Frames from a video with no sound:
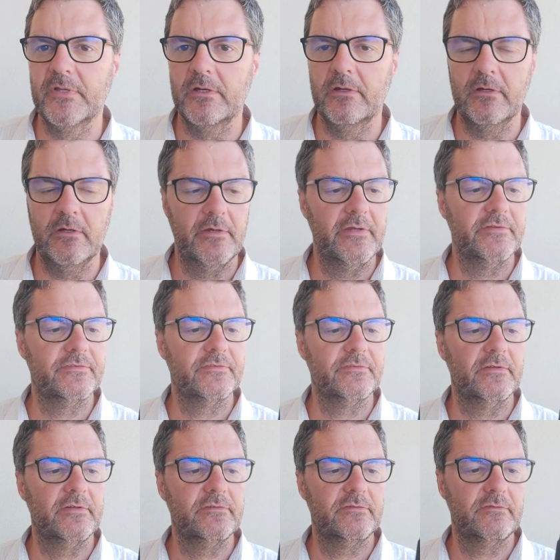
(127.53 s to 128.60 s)
Uh, it's
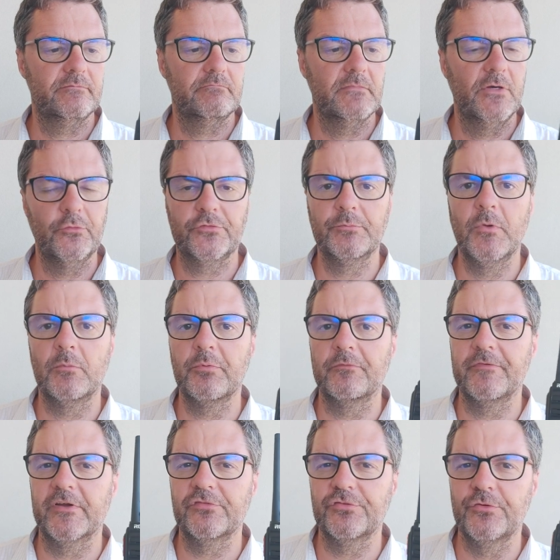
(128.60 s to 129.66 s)
it's looks more
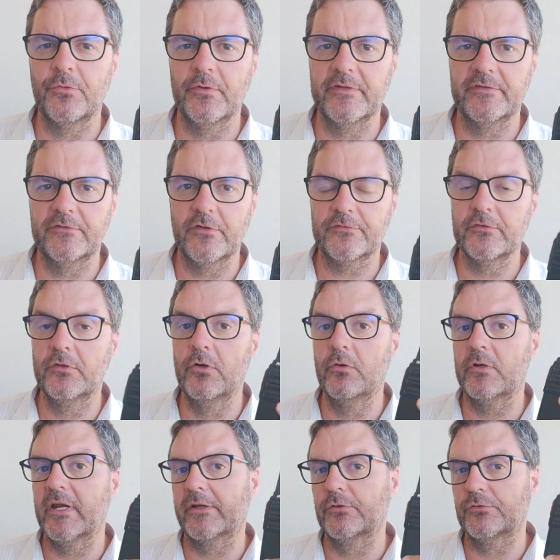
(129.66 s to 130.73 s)
professional. It doesn't
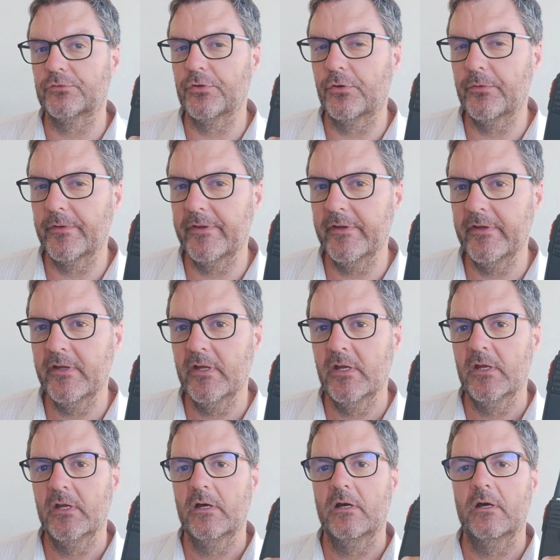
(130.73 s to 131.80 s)
look like a toy,
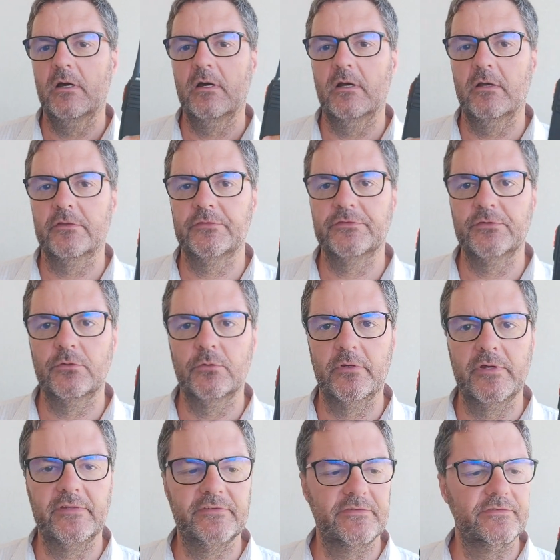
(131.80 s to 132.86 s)
uh, so
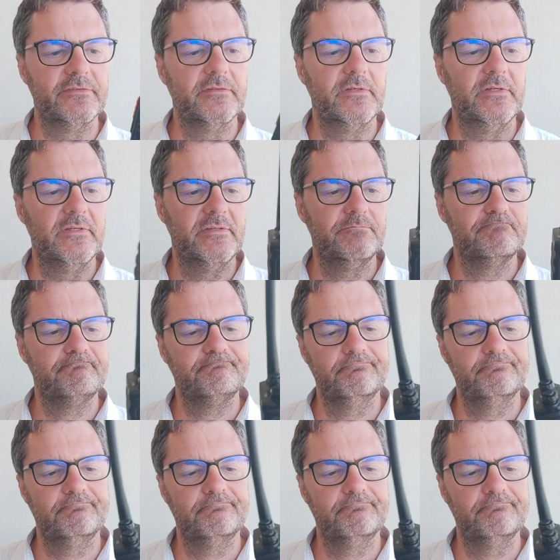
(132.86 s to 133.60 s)
it's in.